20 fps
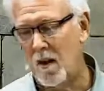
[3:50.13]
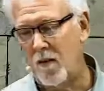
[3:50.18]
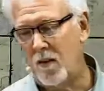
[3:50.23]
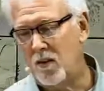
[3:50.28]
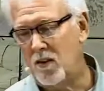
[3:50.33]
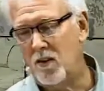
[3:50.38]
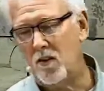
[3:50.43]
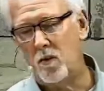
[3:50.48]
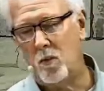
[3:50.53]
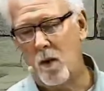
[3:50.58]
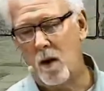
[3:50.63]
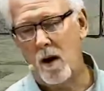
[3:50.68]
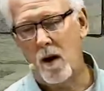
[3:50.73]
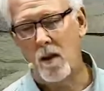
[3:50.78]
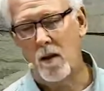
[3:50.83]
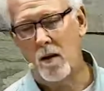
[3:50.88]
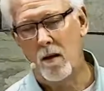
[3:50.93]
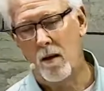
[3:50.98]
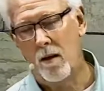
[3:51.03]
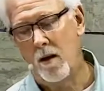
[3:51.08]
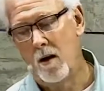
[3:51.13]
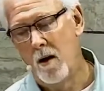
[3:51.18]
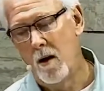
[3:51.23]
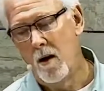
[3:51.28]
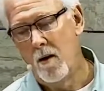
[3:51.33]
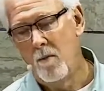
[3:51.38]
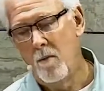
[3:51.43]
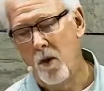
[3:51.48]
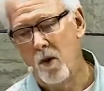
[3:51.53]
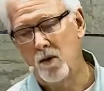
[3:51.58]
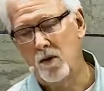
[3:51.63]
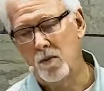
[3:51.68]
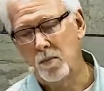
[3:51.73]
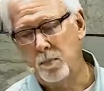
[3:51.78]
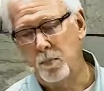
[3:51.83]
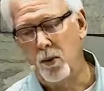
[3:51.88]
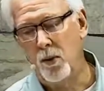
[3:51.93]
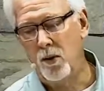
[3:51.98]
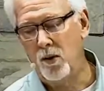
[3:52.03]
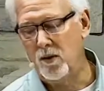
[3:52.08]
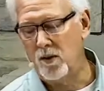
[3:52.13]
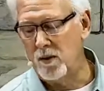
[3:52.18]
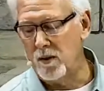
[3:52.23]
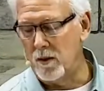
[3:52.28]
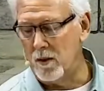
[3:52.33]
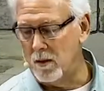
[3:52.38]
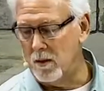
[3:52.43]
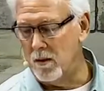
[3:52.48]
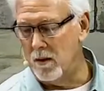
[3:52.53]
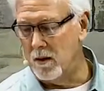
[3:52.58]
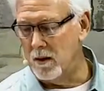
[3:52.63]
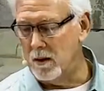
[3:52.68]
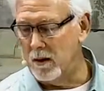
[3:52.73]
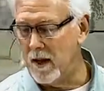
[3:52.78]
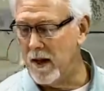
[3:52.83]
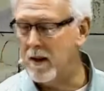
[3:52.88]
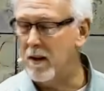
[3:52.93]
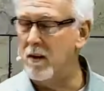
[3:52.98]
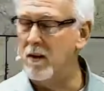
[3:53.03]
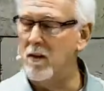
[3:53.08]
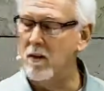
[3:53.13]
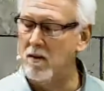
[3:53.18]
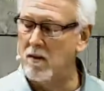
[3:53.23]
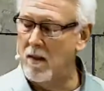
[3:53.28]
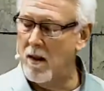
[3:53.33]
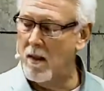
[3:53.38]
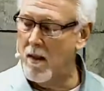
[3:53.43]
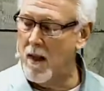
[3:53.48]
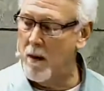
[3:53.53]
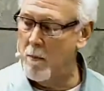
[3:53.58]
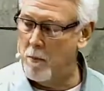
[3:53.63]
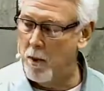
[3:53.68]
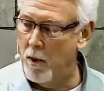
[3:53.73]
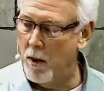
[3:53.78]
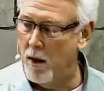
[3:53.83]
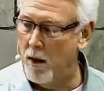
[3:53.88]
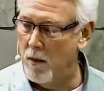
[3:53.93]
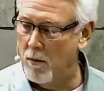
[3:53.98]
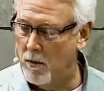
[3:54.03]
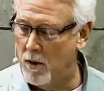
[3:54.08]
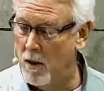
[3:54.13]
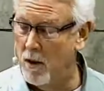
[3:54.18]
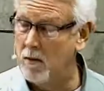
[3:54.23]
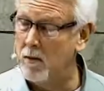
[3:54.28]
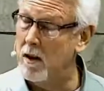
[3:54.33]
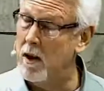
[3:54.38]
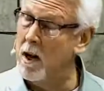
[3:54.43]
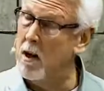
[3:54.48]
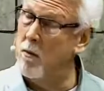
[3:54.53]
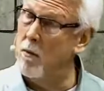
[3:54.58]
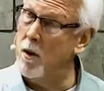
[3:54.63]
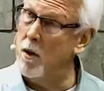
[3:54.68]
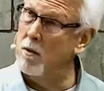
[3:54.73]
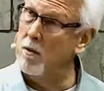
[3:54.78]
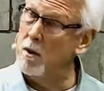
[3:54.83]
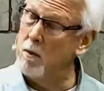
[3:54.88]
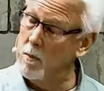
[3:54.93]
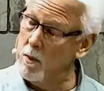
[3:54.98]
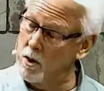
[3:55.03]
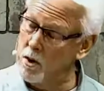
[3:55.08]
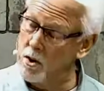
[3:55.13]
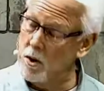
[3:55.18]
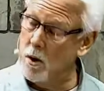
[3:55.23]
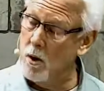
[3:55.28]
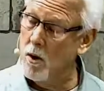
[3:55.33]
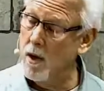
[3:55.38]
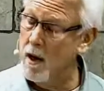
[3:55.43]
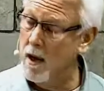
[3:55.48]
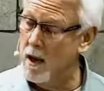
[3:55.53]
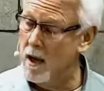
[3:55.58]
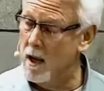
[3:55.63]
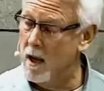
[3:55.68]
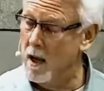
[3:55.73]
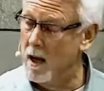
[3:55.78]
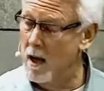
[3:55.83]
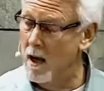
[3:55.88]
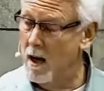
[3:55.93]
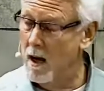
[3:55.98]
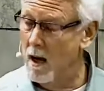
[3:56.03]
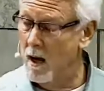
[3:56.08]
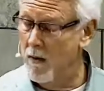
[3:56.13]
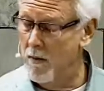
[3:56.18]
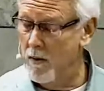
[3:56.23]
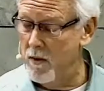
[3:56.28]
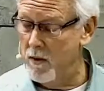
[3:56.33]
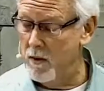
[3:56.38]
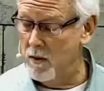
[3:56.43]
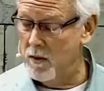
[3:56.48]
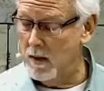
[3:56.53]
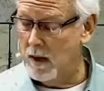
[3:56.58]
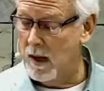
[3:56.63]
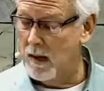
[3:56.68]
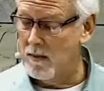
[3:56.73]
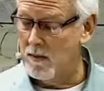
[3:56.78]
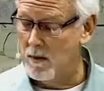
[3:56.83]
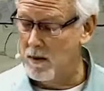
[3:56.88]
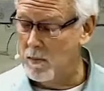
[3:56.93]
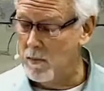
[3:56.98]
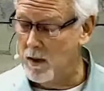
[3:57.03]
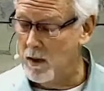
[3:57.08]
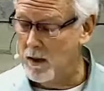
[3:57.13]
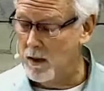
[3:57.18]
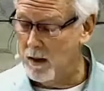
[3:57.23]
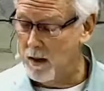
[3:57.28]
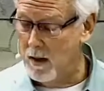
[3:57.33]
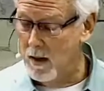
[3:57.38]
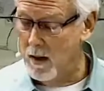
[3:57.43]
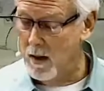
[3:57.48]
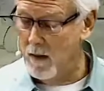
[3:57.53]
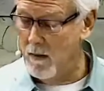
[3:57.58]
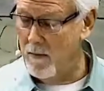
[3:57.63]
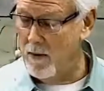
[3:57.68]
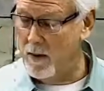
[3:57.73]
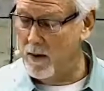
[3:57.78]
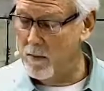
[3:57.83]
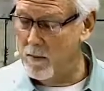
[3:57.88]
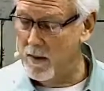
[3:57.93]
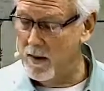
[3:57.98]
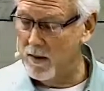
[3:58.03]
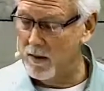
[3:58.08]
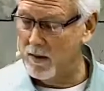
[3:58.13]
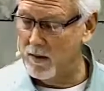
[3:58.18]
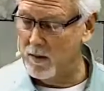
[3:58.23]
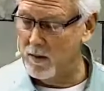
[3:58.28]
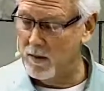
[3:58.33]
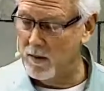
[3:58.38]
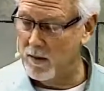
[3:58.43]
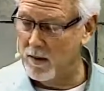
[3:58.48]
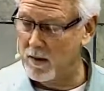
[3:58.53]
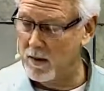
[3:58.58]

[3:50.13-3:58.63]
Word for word: This was one of the most personal letters that Paul wrote. And he wrote the majority of the New Testament, of the epistles.